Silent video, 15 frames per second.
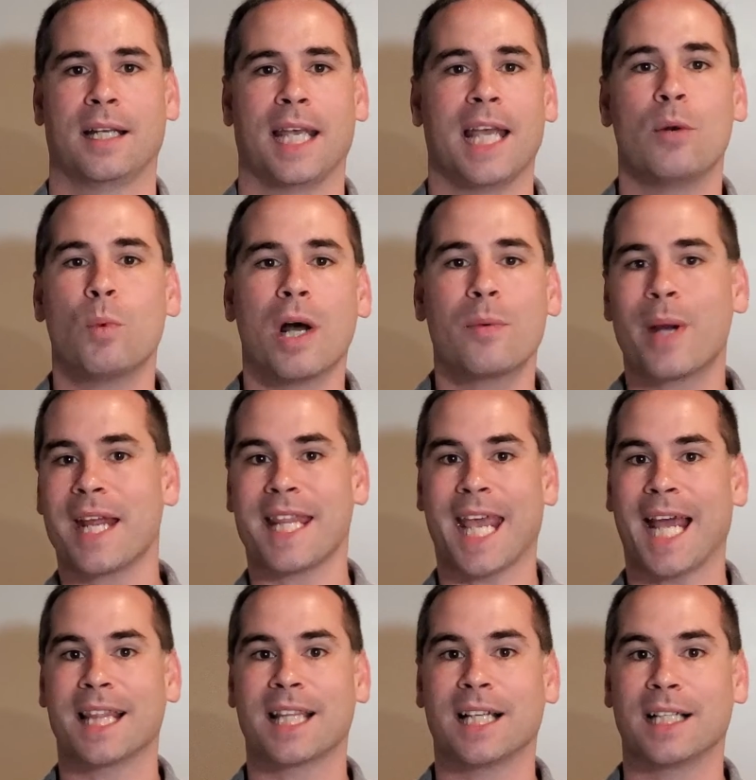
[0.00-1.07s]
In one way, they
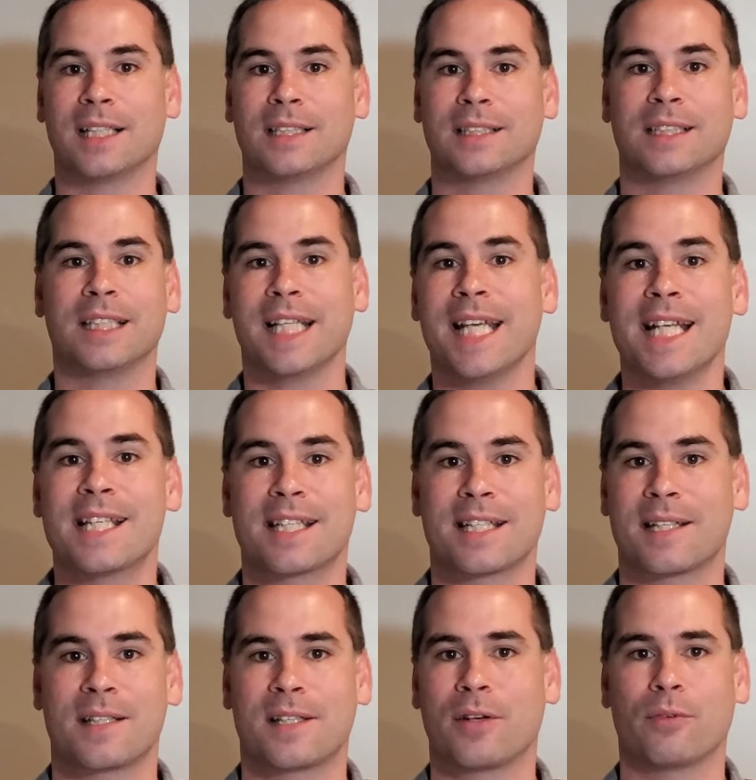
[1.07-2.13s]
had the
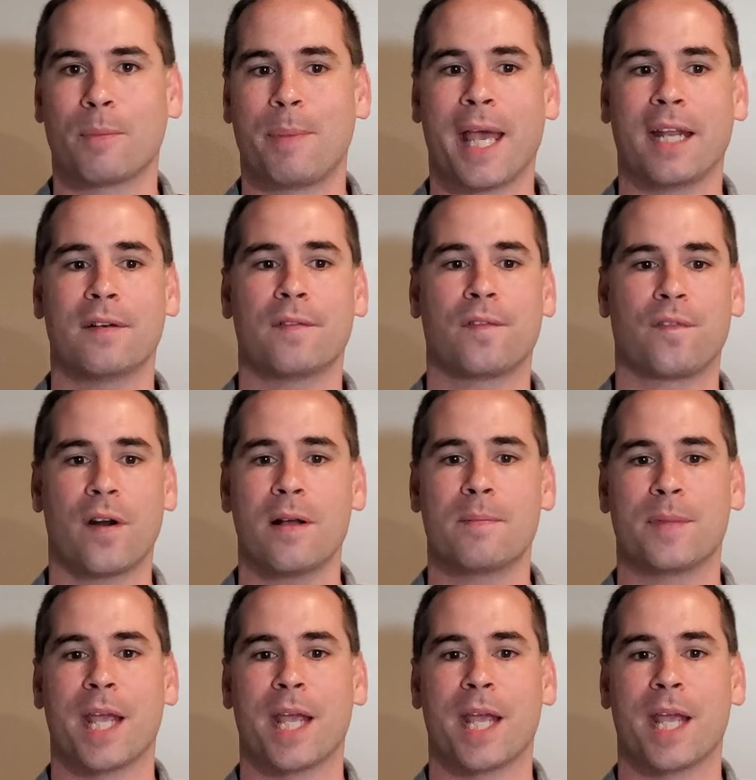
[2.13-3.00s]
least to repent from.